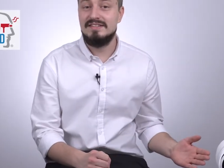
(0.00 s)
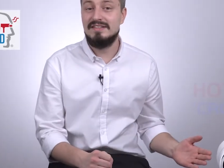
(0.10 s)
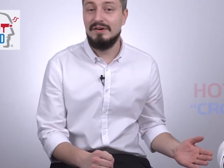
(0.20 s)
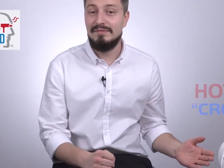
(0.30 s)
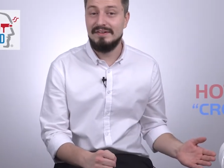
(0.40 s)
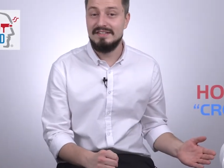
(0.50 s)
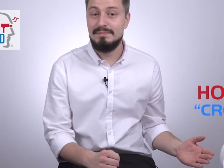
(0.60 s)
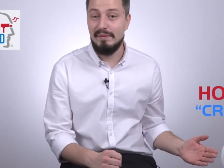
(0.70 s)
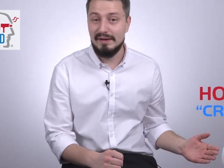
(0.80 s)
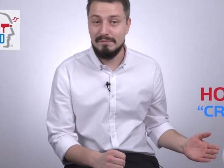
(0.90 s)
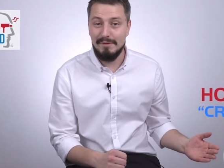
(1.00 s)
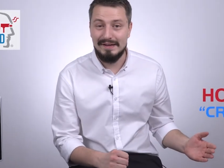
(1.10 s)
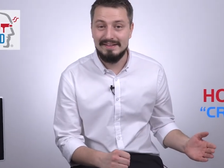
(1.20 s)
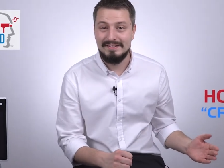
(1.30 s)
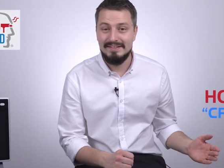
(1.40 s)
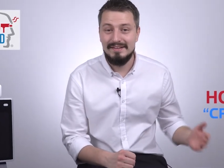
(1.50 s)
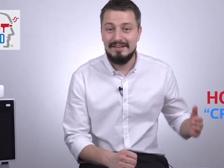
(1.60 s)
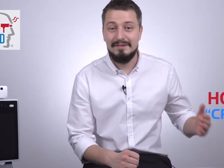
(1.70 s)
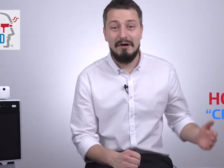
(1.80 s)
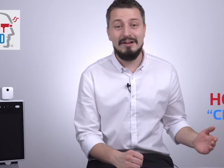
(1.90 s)
the Selfie's big brother,
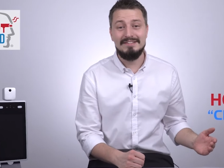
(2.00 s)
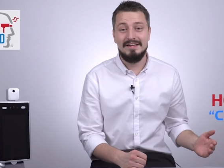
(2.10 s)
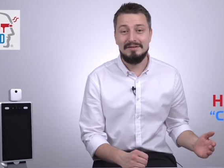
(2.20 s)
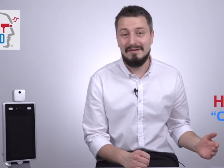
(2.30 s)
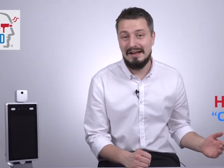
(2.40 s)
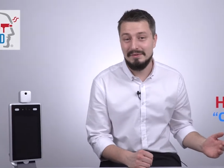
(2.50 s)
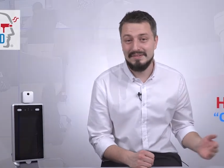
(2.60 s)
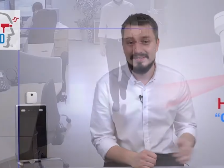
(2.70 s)
the HotHEAD Crowd.